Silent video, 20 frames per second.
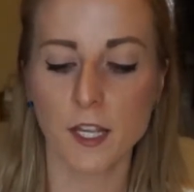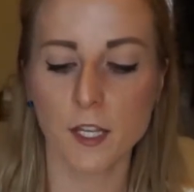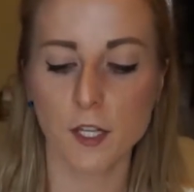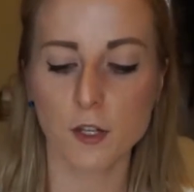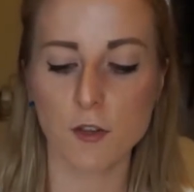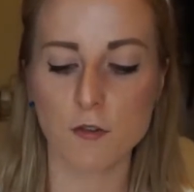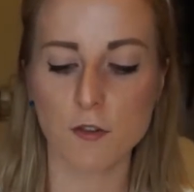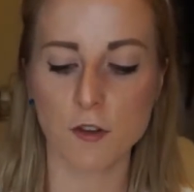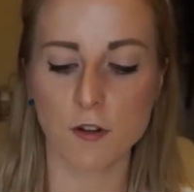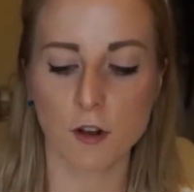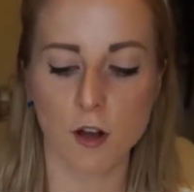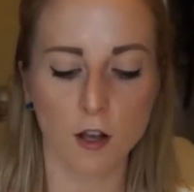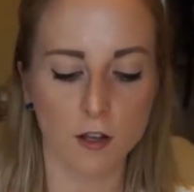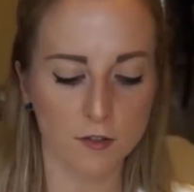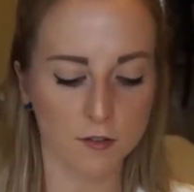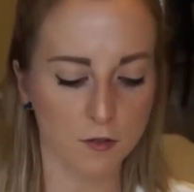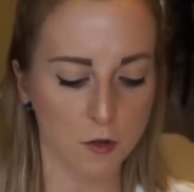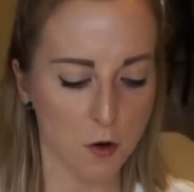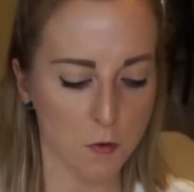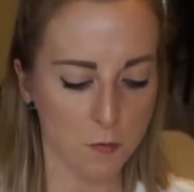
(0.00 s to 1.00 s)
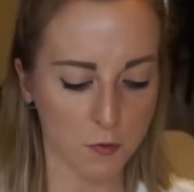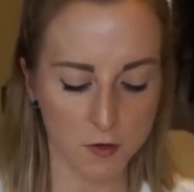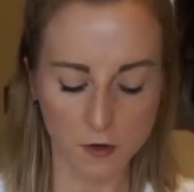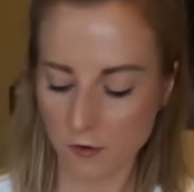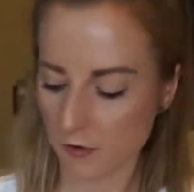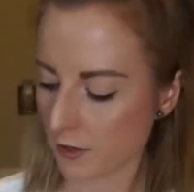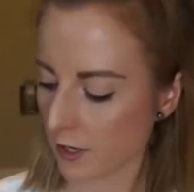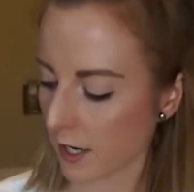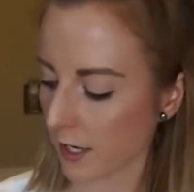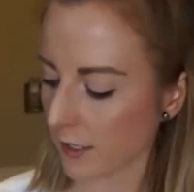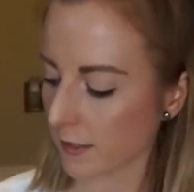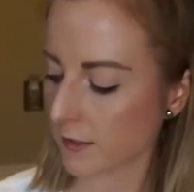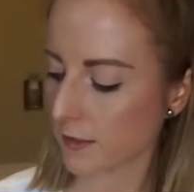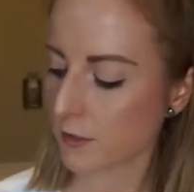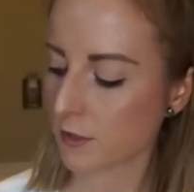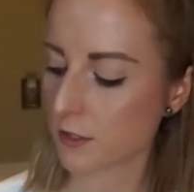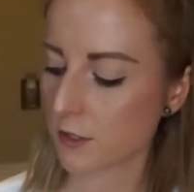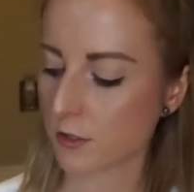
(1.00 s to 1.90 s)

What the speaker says: You can also progress